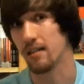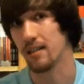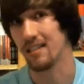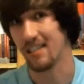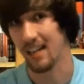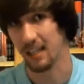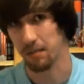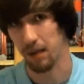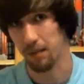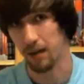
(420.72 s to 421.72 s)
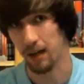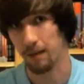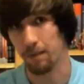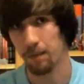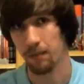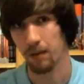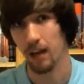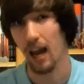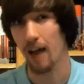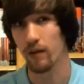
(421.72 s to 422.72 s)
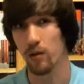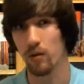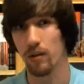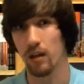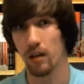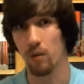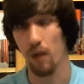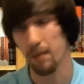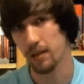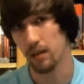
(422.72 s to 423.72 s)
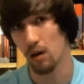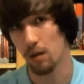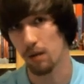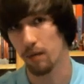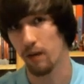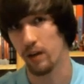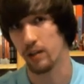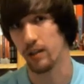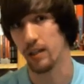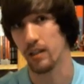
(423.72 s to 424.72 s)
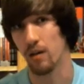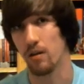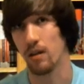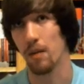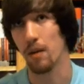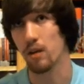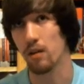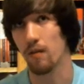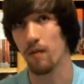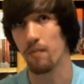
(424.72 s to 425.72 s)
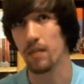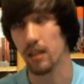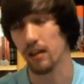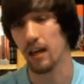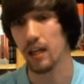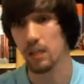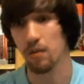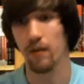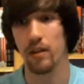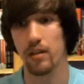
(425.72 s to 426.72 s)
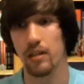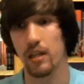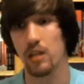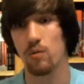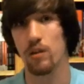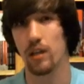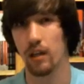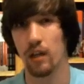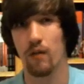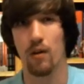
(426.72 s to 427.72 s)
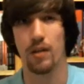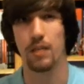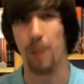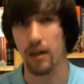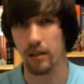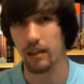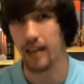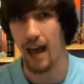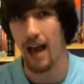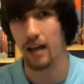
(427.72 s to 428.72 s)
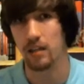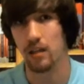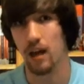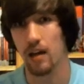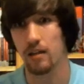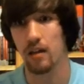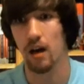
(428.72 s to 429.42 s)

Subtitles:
6 BP. After the weapons and armor proficiencies, there's a bunch of miscellaneous proficiencies, which can confer special attacks and